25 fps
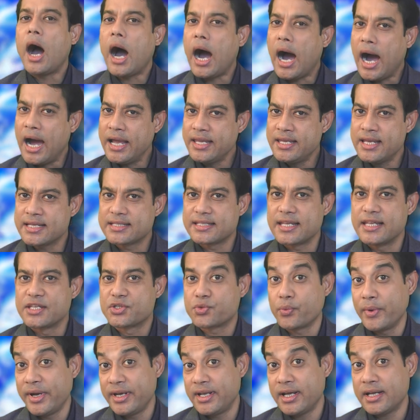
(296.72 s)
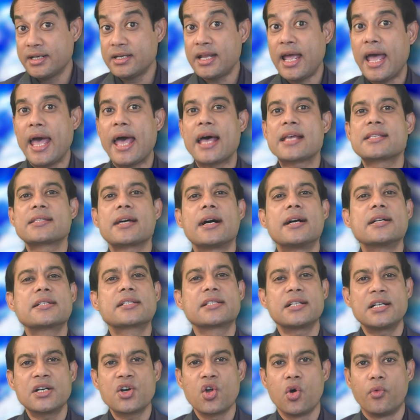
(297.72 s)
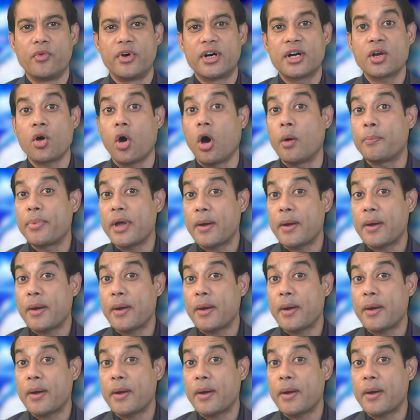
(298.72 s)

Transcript: IAC Sweden has a turnover of